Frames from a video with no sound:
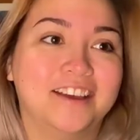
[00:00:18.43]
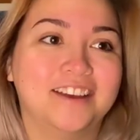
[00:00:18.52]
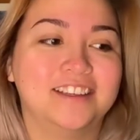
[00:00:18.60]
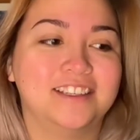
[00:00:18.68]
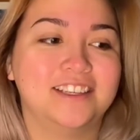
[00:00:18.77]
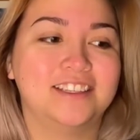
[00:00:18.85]

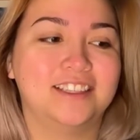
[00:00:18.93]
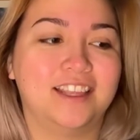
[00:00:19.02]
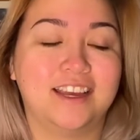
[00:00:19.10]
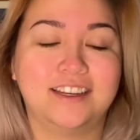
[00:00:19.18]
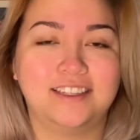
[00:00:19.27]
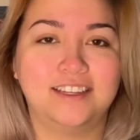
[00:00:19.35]
Because
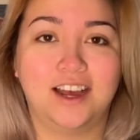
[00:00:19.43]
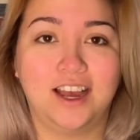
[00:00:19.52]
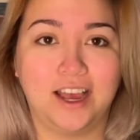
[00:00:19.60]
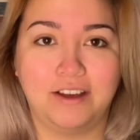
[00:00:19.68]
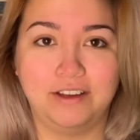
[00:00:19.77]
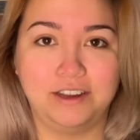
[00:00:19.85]
that's not
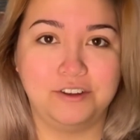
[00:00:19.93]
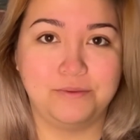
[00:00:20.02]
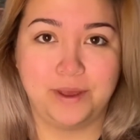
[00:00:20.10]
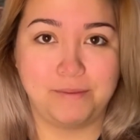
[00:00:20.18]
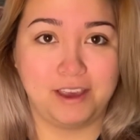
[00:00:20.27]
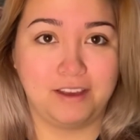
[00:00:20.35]
how I do
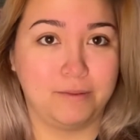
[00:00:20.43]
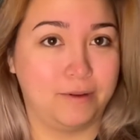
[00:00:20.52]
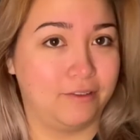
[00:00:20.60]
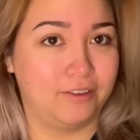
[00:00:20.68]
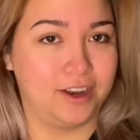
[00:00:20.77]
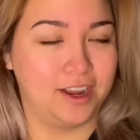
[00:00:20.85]
my makeup
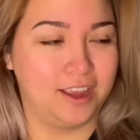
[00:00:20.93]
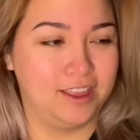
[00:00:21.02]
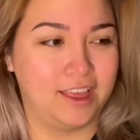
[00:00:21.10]
every day.